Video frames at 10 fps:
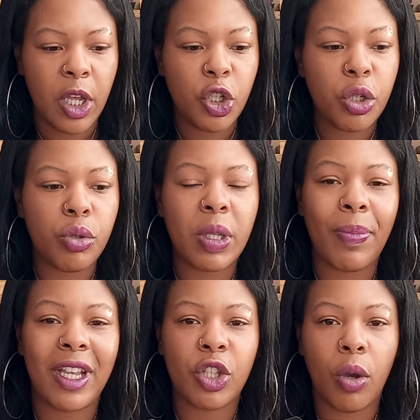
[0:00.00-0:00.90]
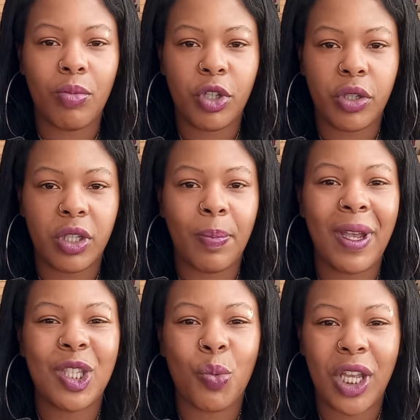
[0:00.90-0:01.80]
choose the best options, the
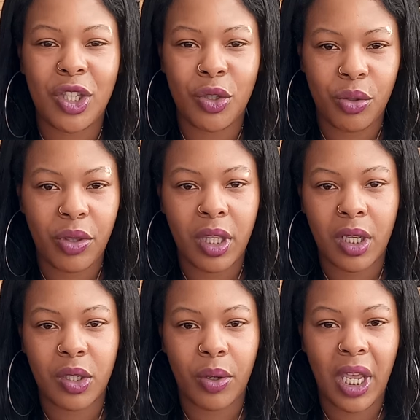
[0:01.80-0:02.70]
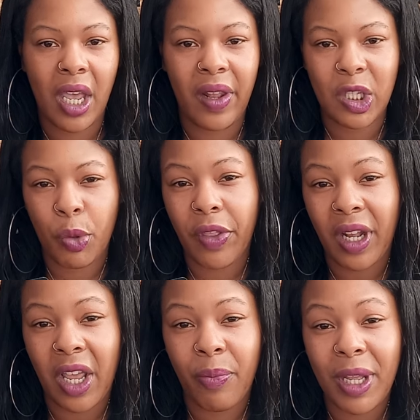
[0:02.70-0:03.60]
best way to do things, okay? And that's what the
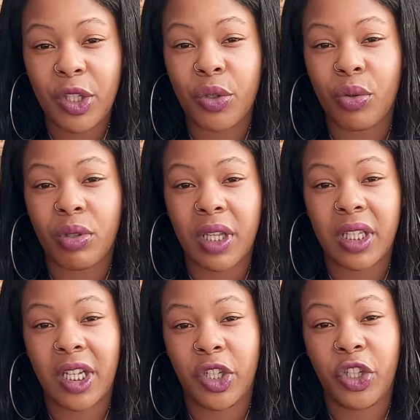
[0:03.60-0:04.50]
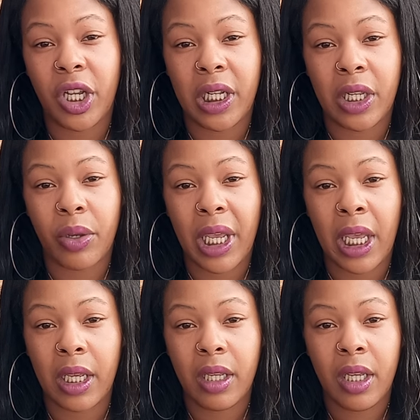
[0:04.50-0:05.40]
Knight of Pentacles does in his journey,
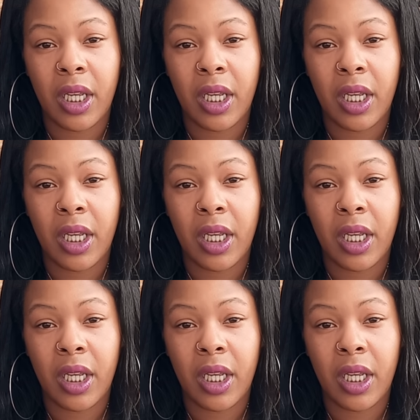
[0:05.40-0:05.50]
okay?